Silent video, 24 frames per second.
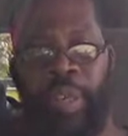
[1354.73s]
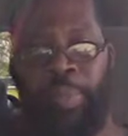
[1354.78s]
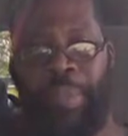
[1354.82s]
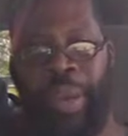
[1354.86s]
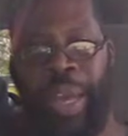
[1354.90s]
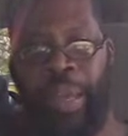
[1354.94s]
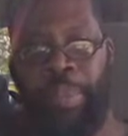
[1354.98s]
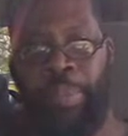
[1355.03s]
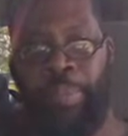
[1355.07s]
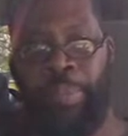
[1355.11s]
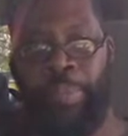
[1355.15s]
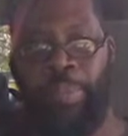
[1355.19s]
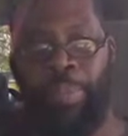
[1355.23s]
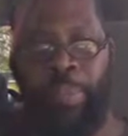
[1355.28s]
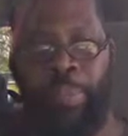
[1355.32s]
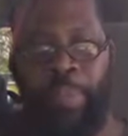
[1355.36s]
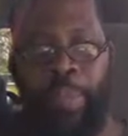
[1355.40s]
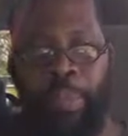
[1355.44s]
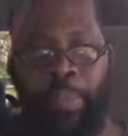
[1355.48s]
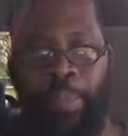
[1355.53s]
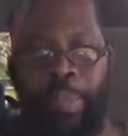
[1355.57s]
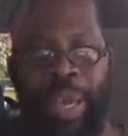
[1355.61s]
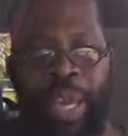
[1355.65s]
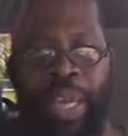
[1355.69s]
it might
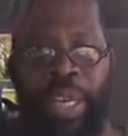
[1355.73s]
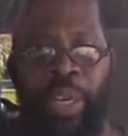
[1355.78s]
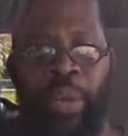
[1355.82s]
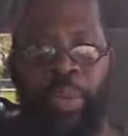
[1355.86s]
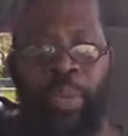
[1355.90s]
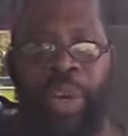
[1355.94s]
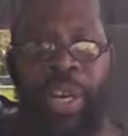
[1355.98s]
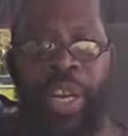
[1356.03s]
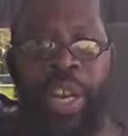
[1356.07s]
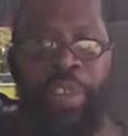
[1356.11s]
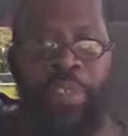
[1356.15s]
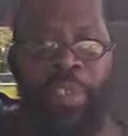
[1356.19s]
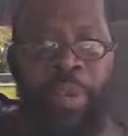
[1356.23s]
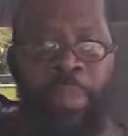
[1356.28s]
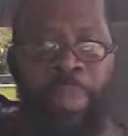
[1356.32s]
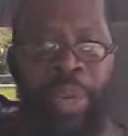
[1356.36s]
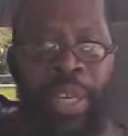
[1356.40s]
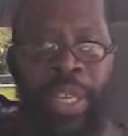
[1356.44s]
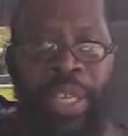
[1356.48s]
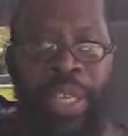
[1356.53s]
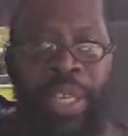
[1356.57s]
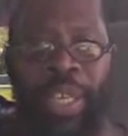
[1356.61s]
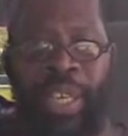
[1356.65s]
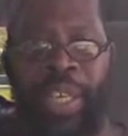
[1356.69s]
bend or whatever,
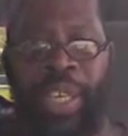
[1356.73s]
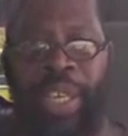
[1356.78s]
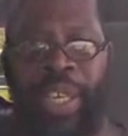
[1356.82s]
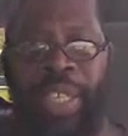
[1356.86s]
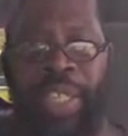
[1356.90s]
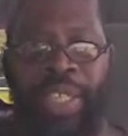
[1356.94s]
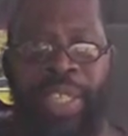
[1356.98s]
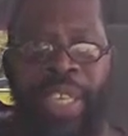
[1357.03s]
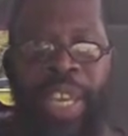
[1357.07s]
but it, it can